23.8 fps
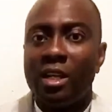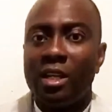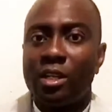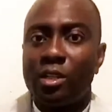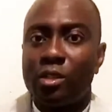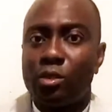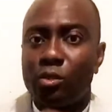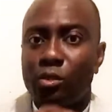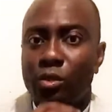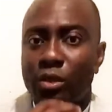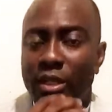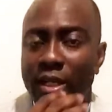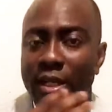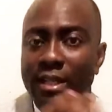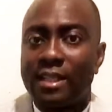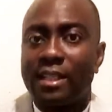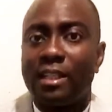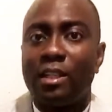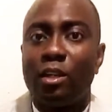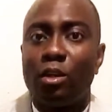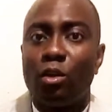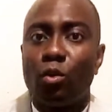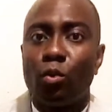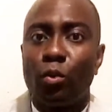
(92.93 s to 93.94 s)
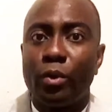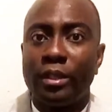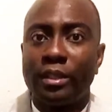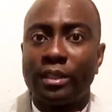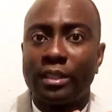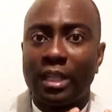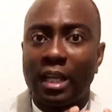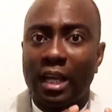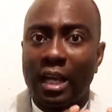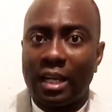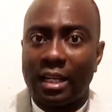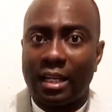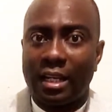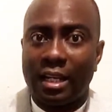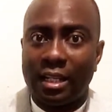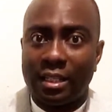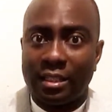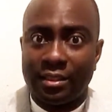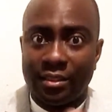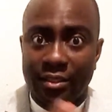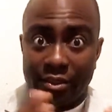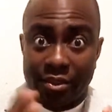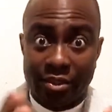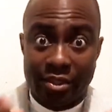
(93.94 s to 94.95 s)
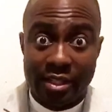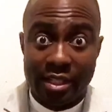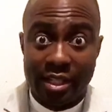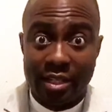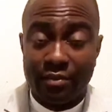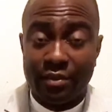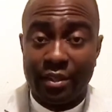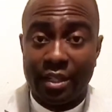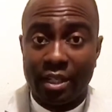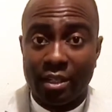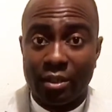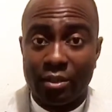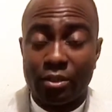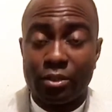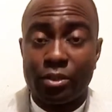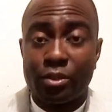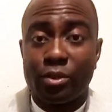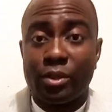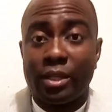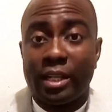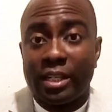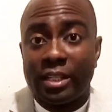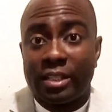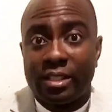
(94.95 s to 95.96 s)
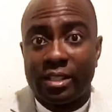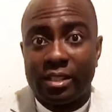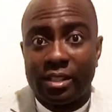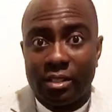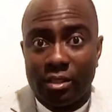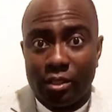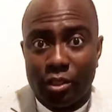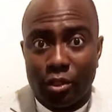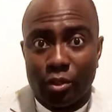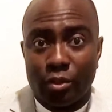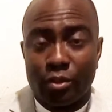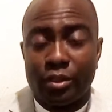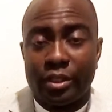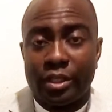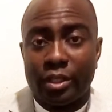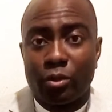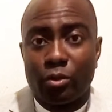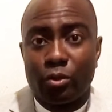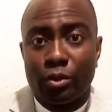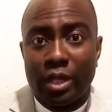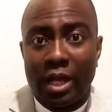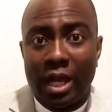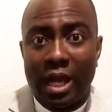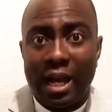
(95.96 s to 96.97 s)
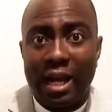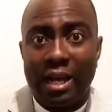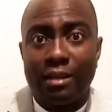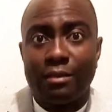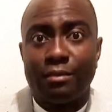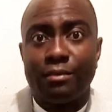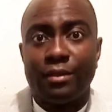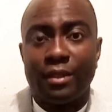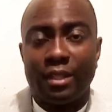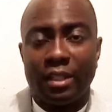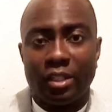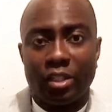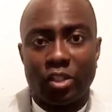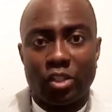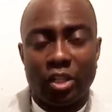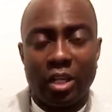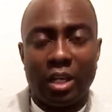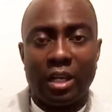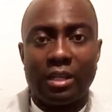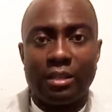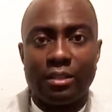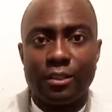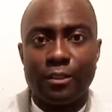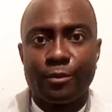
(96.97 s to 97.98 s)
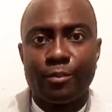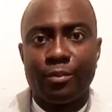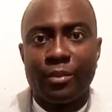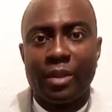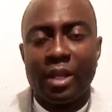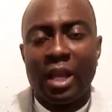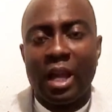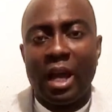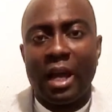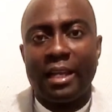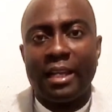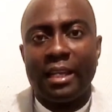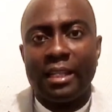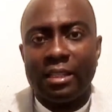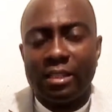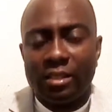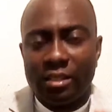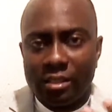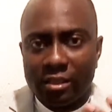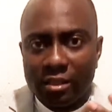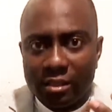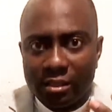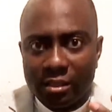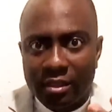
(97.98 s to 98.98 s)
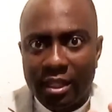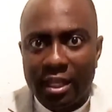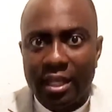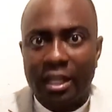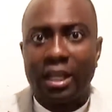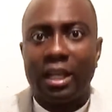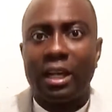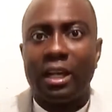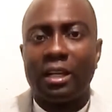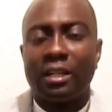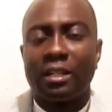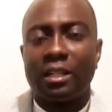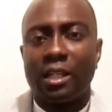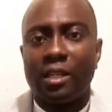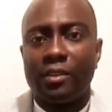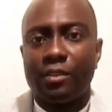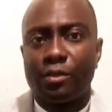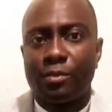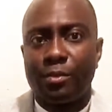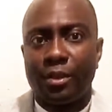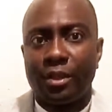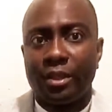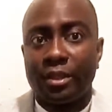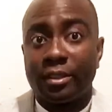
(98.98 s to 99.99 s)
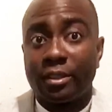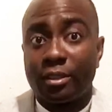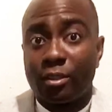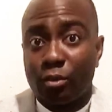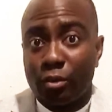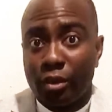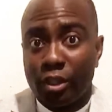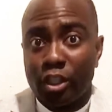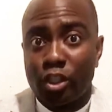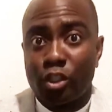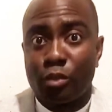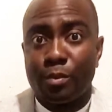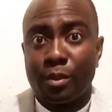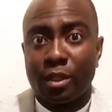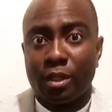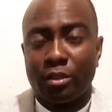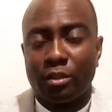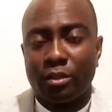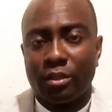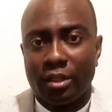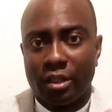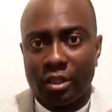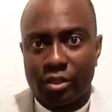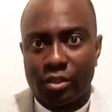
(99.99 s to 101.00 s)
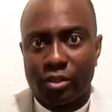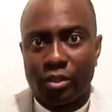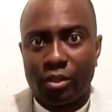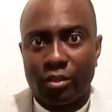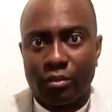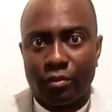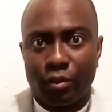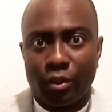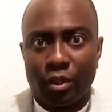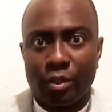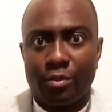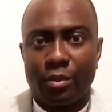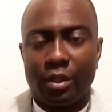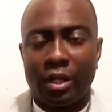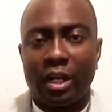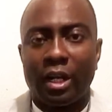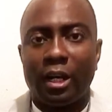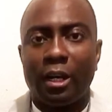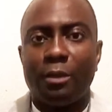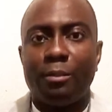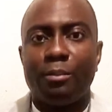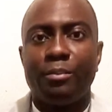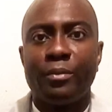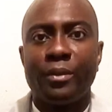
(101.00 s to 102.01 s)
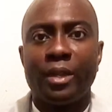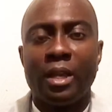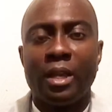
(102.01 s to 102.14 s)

to get along with Agar, their slave girl, so that, you know, they could have a child, and then Agar gives birth to Ishmael, a son for Abraham.